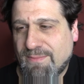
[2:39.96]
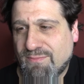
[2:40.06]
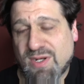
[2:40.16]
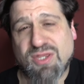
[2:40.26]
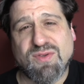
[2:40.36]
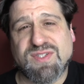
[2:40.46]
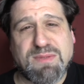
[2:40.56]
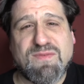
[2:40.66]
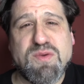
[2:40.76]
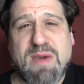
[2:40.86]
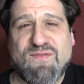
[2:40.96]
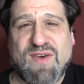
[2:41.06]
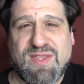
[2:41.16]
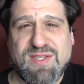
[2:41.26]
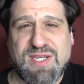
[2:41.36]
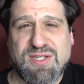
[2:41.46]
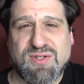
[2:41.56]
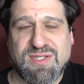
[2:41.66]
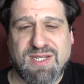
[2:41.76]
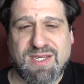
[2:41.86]
But I thought some of you might find this
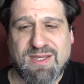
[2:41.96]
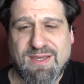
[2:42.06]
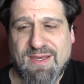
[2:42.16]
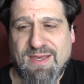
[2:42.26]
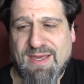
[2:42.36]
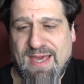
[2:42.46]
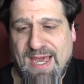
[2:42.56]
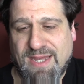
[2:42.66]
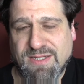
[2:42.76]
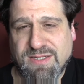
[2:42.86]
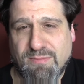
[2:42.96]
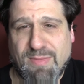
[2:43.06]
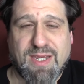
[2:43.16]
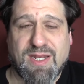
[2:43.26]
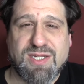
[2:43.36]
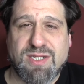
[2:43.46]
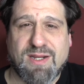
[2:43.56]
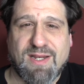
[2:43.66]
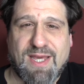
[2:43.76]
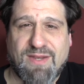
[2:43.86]
interesting and might get a
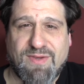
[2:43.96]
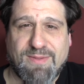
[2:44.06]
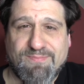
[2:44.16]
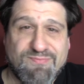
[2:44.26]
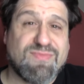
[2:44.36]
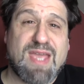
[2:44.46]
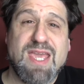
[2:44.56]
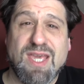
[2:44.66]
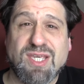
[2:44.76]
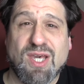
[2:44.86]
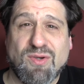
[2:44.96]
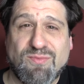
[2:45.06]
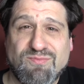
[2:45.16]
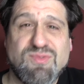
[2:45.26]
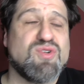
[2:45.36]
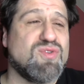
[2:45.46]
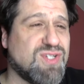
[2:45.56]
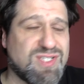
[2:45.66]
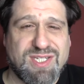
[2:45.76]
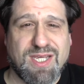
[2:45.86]
chuckle out of it. There you go.
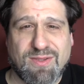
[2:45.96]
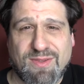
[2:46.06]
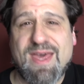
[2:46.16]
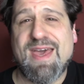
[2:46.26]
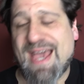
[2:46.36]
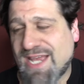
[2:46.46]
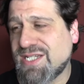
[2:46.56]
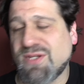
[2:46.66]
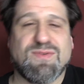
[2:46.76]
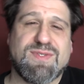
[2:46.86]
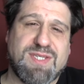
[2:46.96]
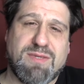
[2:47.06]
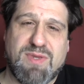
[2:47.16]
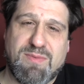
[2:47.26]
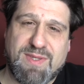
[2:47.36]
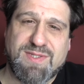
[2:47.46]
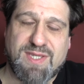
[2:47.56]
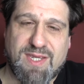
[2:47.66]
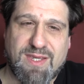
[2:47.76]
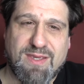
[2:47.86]
Georgia Steele acting on
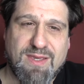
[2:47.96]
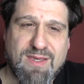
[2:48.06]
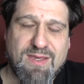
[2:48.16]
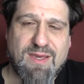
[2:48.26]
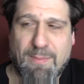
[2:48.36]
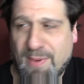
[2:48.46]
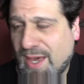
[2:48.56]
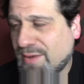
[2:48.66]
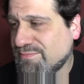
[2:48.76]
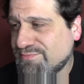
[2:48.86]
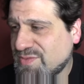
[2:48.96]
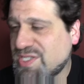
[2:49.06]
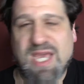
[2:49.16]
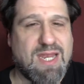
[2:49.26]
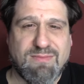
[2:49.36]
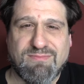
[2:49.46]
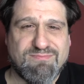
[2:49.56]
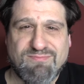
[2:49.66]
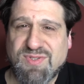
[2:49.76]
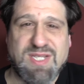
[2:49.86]
CBBC about 10
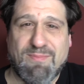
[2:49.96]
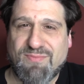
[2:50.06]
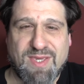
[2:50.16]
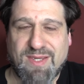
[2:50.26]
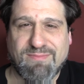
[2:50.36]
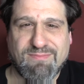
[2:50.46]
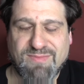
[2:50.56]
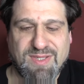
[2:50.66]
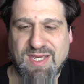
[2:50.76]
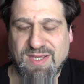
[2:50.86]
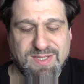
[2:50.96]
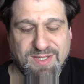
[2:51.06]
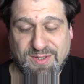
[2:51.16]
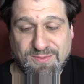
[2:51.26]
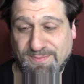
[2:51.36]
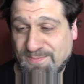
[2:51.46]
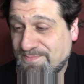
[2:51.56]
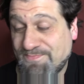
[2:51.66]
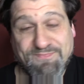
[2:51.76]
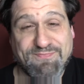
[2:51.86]
something years ago.
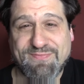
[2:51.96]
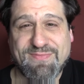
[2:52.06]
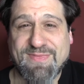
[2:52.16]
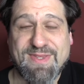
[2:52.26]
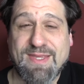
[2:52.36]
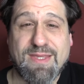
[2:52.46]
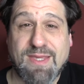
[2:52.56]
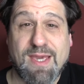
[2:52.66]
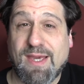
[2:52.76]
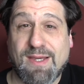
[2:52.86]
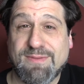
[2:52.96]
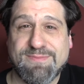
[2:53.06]
Yeah.